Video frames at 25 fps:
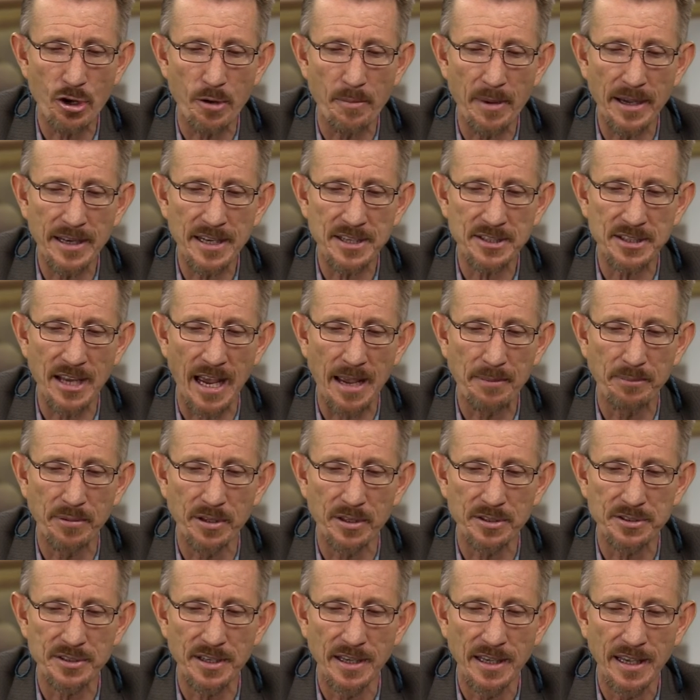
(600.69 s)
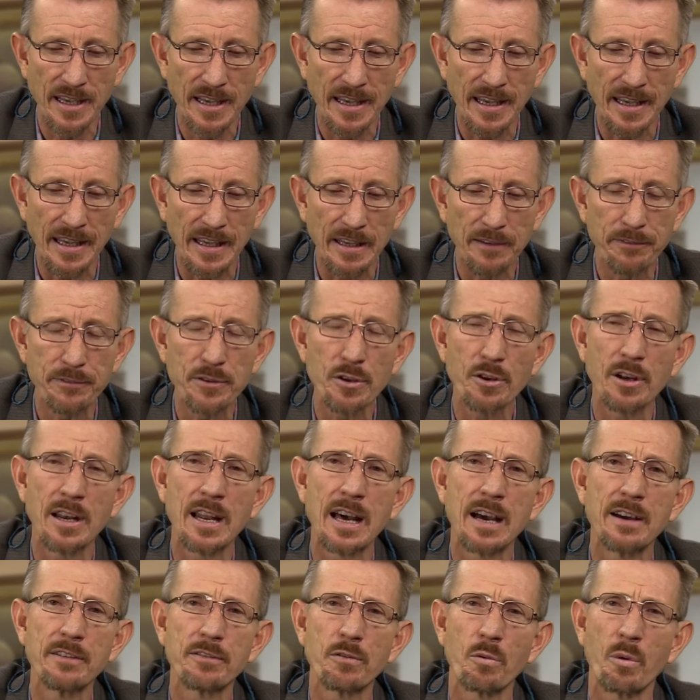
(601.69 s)
you are my disciples, if you
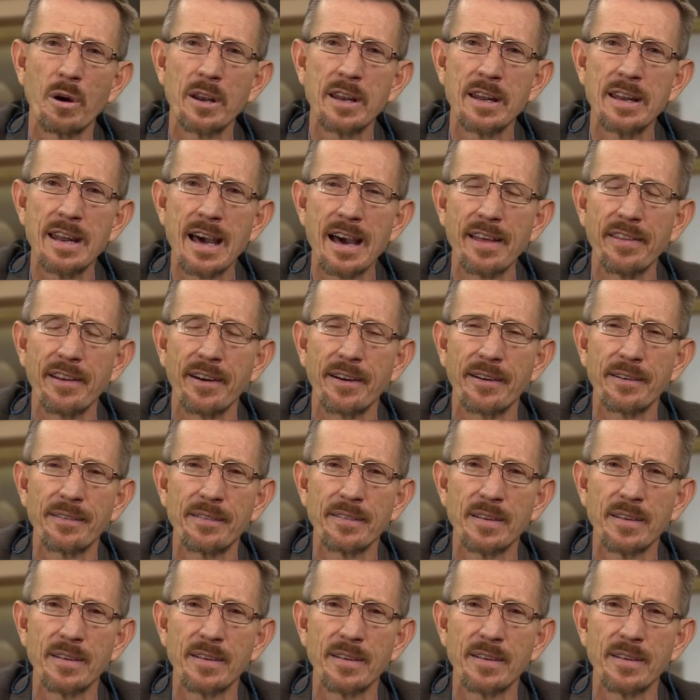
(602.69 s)
love one another."